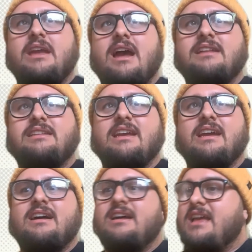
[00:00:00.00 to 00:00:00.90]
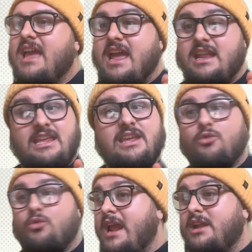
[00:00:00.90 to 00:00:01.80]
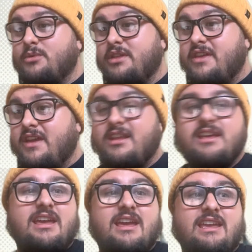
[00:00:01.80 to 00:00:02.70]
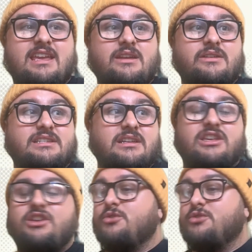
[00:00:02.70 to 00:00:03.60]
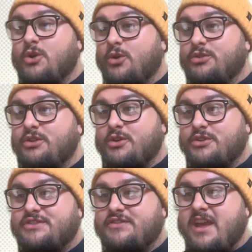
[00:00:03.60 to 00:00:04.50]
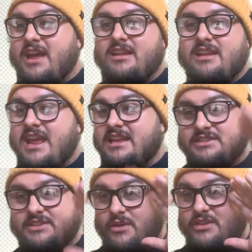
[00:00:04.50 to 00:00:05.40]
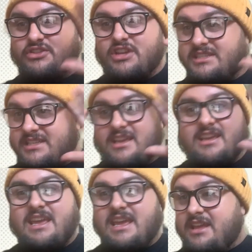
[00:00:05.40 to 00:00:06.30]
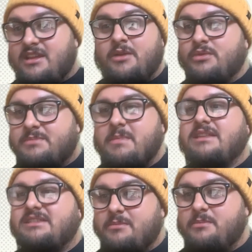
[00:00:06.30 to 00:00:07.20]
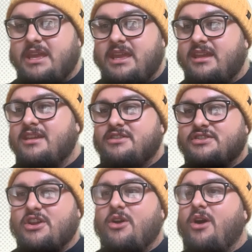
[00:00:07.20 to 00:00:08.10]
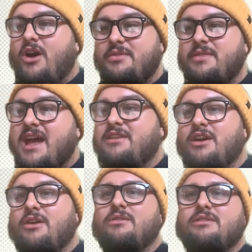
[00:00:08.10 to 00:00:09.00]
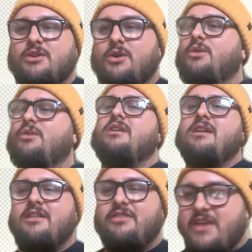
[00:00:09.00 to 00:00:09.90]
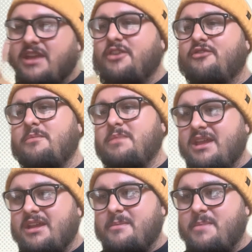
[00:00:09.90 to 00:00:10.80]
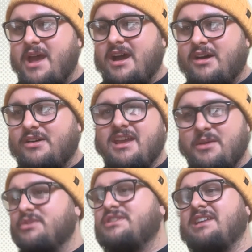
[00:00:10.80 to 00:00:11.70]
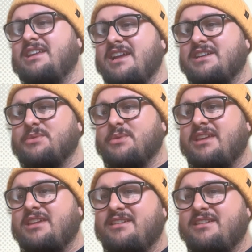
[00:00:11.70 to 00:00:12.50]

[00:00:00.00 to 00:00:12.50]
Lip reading: idea and he ran with it. He is a huge Golden Girls fan, and so it was meant to be. So on that note, Cole, thank you for being a pal, and we'll see you next week.